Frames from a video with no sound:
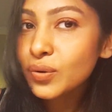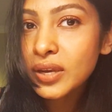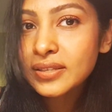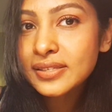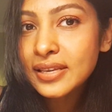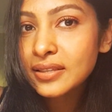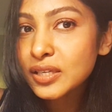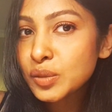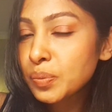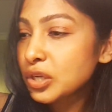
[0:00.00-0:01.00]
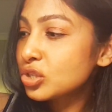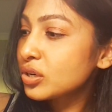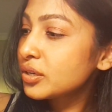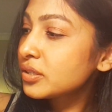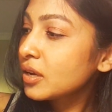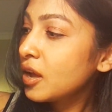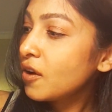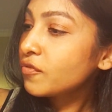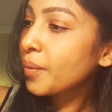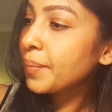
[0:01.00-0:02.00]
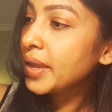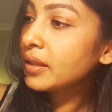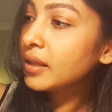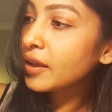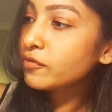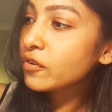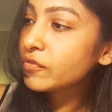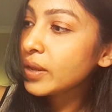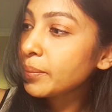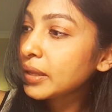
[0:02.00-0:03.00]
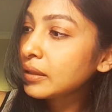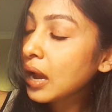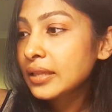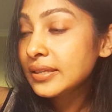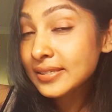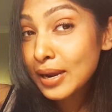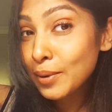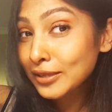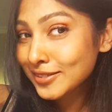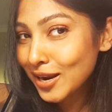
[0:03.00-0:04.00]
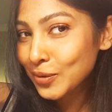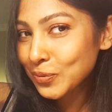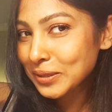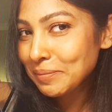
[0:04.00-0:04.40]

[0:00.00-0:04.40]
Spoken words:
you can see these pictures for male and for female. This time I'll start with the